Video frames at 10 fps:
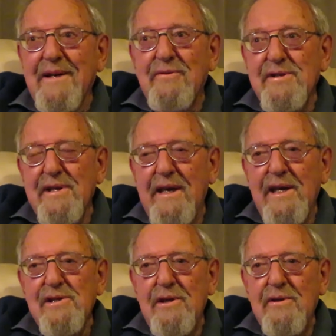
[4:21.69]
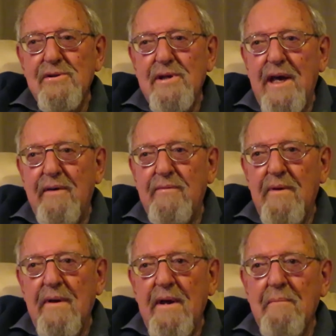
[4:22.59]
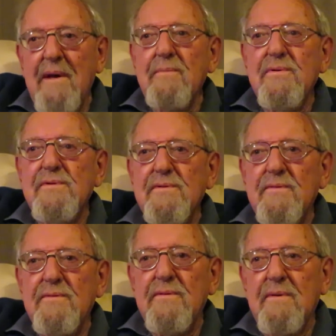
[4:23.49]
CRES occasionally used to have members of